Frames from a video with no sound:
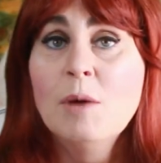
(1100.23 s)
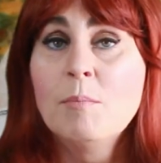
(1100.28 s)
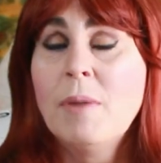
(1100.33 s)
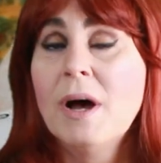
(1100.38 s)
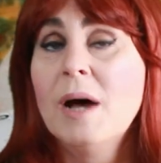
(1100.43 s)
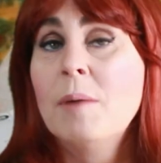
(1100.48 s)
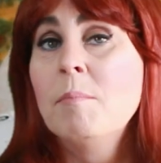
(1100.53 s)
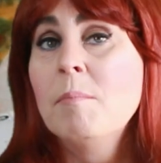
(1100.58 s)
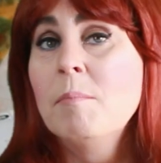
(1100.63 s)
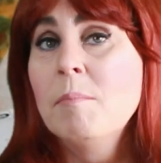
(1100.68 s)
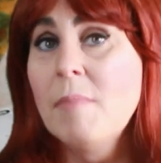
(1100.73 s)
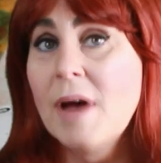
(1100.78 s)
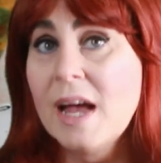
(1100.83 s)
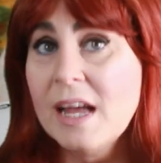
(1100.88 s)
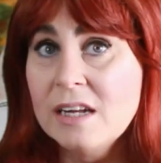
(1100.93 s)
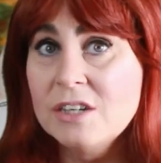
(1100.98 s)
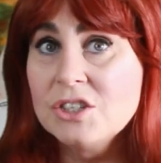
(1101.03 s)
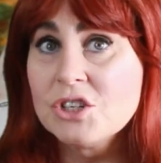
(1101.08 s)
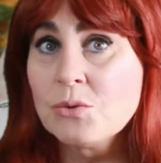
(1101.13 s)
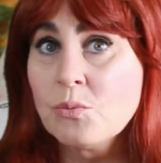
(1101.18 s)
but
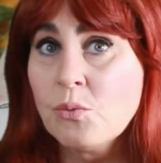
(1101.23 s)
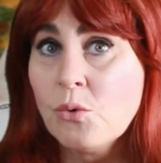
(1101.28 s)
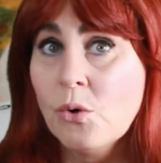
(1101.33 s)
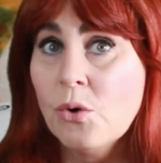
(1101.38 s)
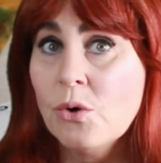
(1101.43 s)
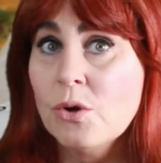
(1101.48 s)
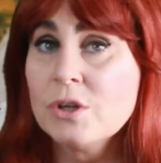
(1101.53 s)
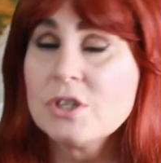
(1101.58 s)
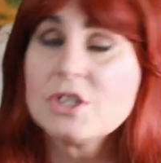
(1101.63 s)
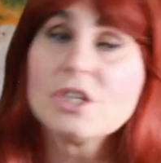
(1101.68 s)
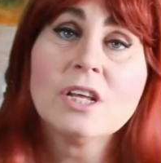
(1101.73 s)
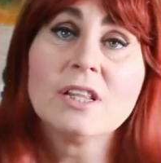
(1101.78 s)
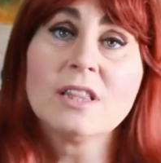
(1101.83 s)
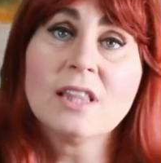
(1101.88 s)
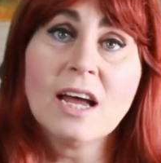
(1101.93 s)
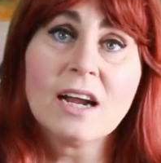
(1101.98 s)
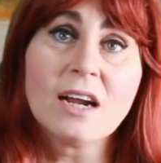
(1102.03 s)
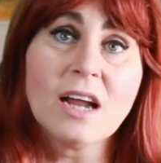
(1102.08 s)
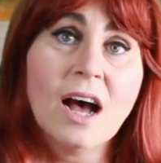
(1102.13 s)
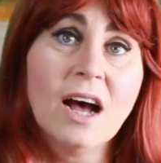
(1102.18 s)
major wars
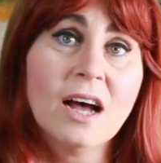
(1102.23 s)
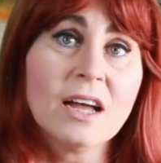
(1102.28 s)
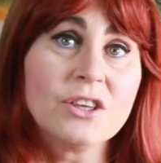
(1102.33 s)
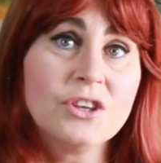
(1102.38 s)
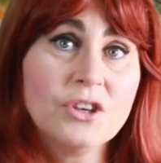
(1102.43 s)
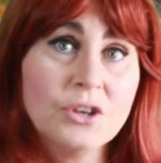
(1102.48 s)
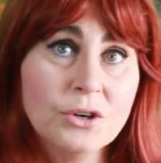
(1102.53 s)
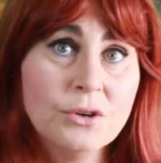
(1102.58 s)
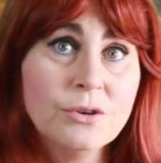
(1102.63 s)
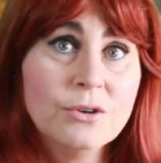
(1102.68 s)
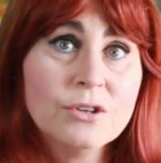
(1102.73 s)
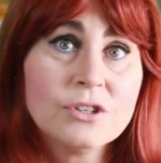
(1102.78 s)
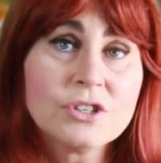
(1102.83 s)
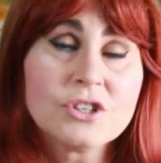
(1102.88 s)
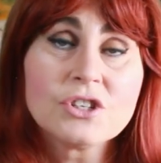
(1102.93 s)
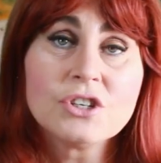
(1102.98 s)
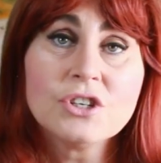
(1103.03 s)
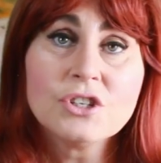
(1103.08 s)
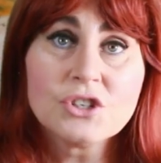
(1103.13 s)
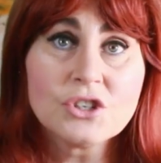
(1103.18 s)
that are
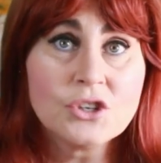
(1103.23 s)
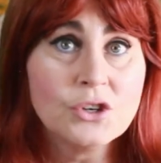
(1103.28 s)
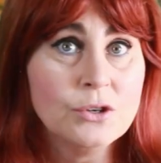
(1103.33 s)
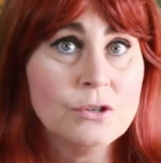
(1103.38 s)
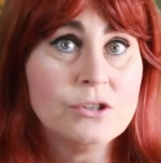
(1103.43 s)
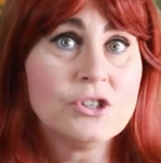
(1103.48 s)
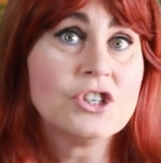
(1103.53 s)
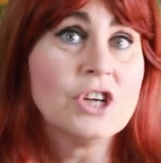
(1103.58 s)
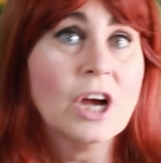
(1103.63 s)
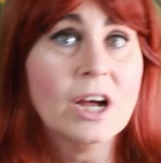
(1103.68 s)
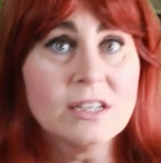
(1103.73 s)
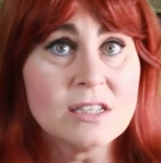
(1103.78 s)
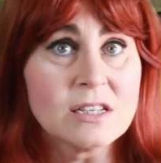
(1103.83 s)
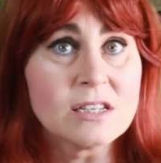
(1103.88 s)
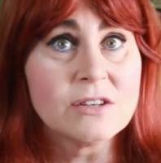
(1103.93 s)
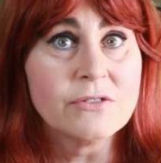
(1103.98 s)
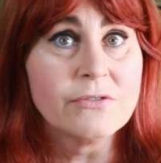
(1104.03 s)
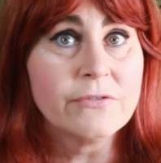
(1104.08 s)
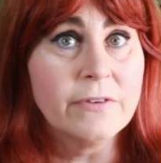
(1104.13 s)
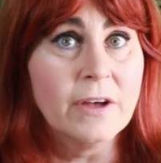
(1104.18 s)
used to
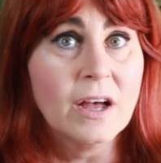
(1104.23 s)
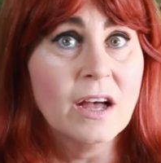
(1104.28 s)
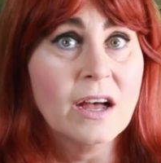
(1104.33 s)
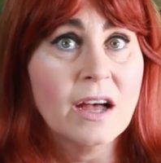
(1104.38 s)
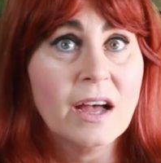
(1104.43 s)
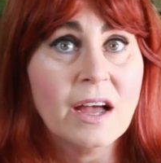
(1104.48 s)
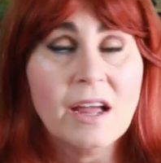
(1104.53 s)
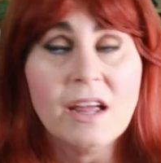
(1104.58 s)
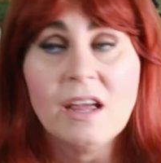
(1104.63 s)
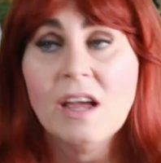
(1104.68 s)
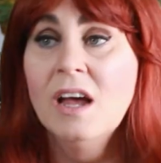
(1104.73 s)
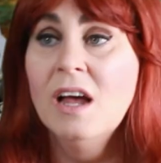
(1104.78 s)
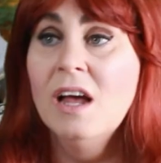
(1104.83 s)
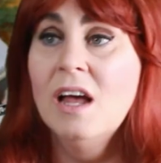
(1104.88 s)
justify